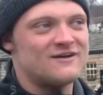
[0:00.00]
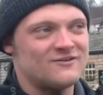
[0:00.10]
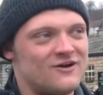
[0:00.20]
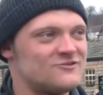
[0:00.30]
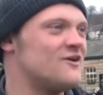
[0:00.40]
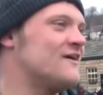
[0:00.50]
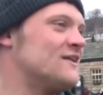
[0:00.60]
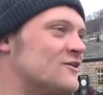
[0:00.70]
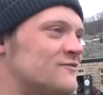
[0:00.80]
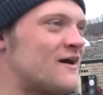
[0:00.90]
locks. Alright
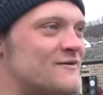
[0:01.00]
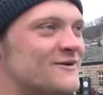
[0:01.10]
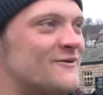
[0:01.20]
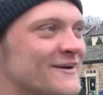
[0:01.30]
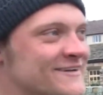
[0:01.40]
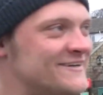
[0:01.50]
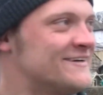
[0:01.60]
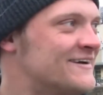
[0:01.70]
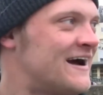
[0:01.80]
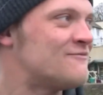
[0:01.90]
love, how we doing?
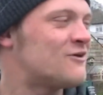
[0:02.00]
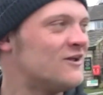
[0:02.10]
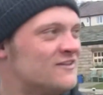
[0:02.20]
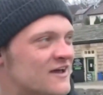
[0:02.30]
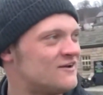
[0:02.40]
I'm Colin the Head.